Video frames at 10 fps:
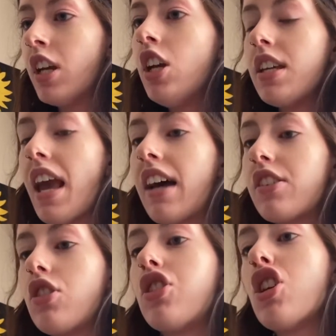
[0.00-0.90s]
Yeah,
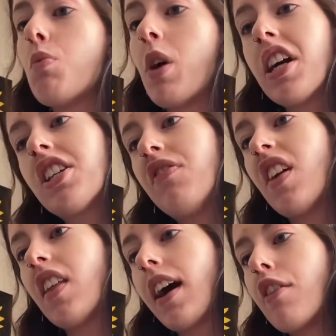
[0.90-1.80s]
so she worked for
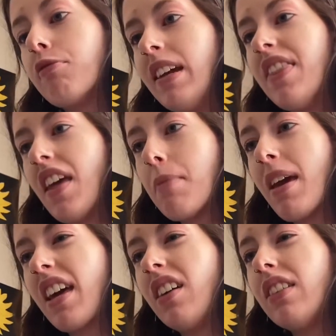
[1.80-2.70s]
the government. They
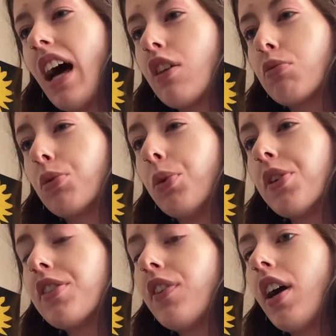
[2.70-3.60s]
make a lot of
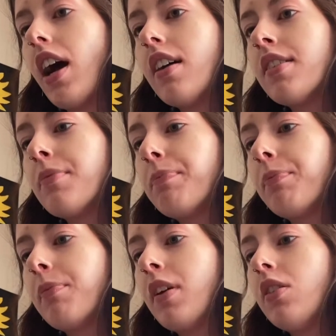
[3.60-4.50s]
rules for us.
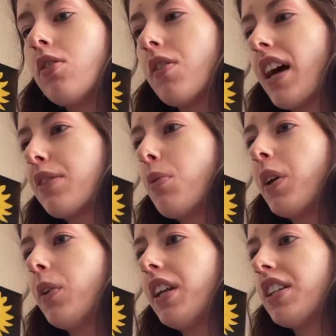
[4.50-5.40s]
So that's what
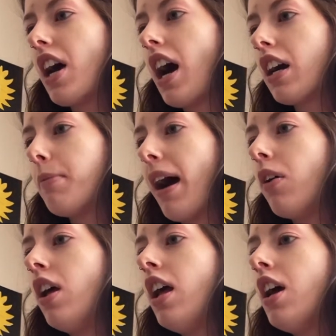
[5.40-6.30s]
we're going to talk
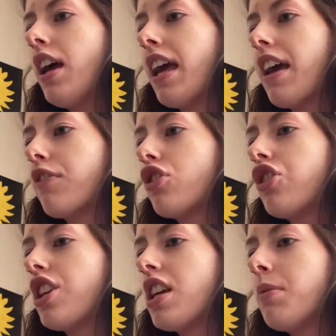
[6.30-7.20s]
about. If
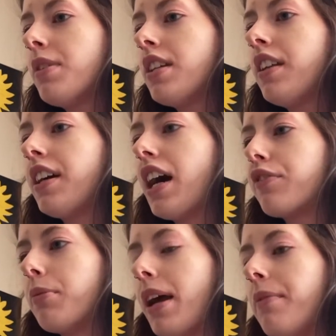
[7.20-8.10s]
she was in the
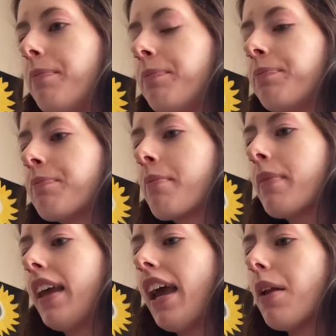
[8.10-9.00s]
government
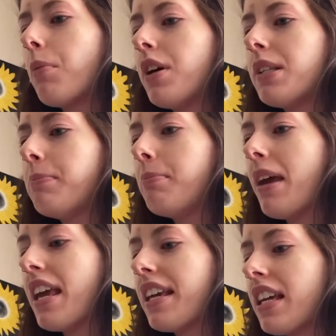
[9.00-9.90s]
and was
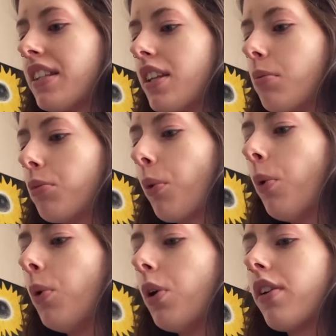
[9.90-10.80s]
making some
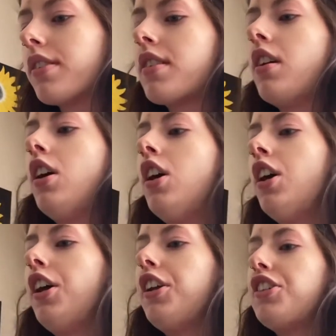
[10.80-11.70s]
rules,
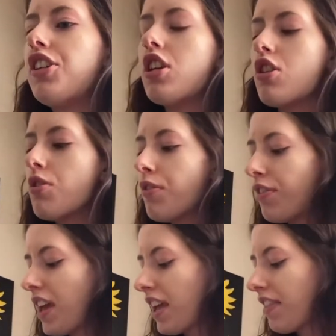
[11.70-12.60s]
do you
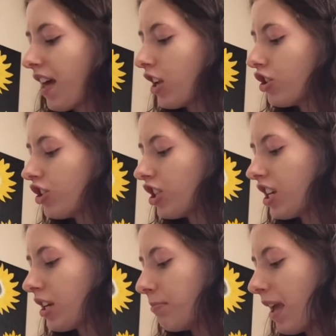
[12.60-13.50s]
think that
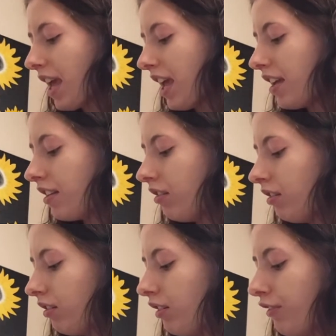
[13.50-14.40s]
she made
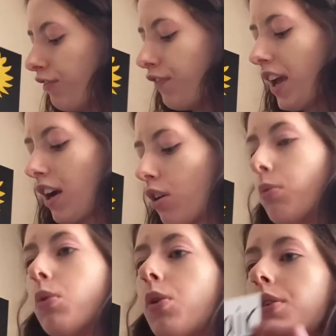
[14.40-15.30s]
fair
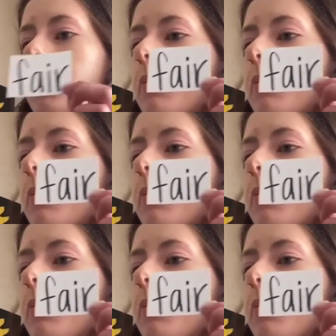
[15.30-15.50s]
rules?